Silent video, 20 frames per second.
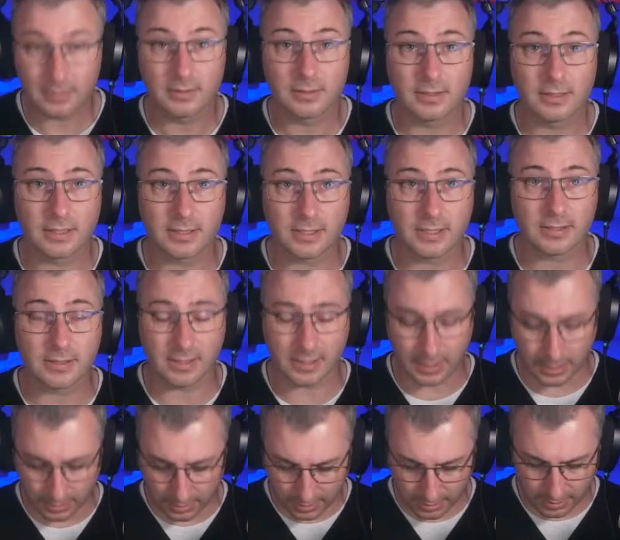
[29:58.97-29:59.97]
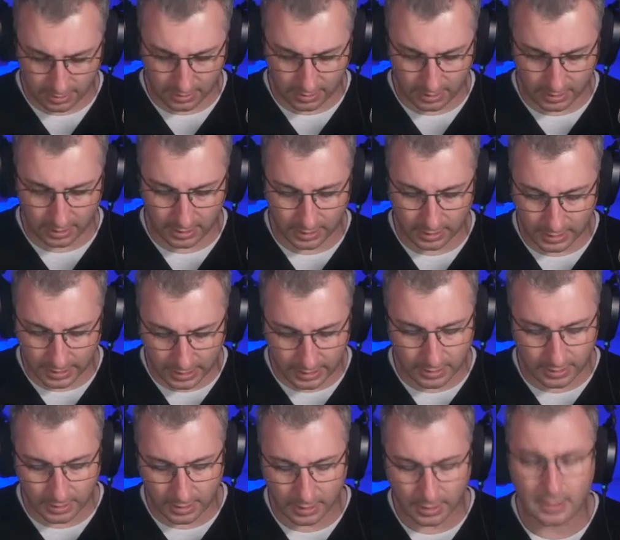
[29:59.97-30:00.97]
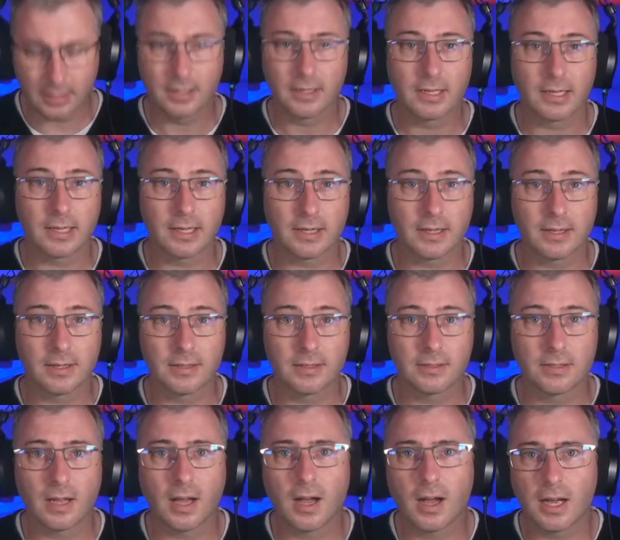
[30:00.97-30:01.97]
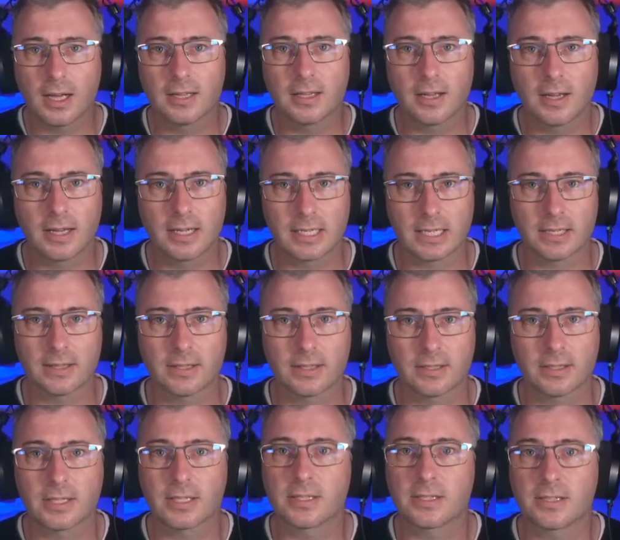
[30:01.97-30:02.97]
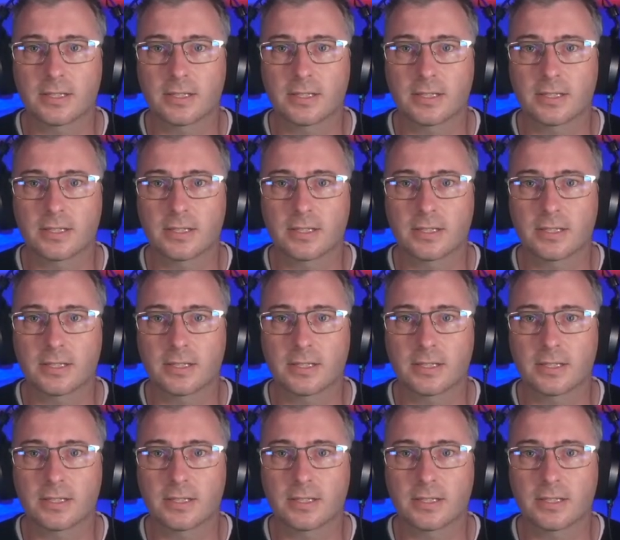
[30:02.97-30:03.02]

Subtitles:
Let's get to the answers. Again, highlighting that this is